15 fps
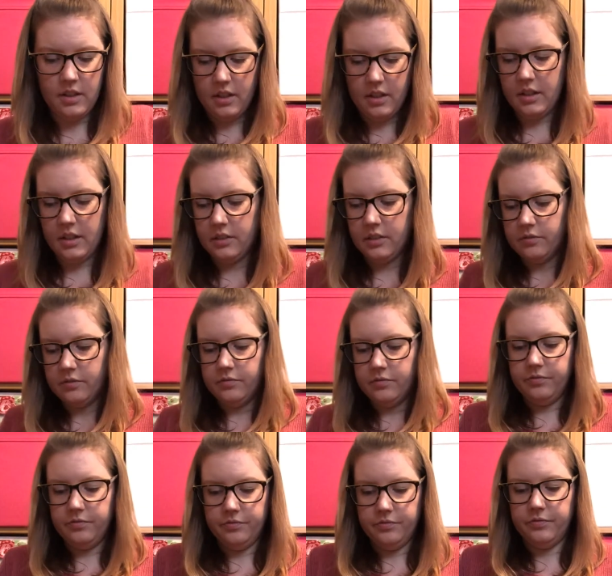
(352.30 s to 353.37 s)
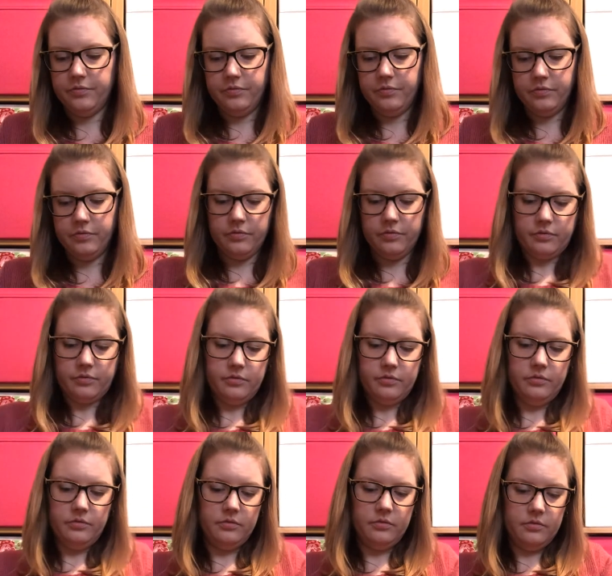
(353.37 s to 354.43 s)

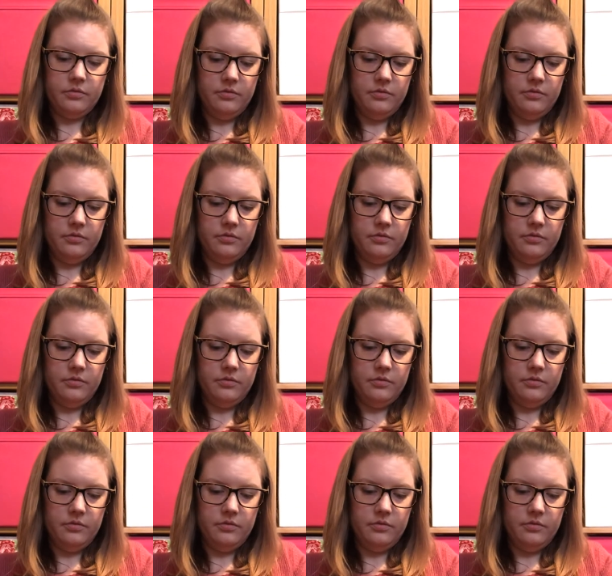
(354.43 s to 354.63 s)
[no speech]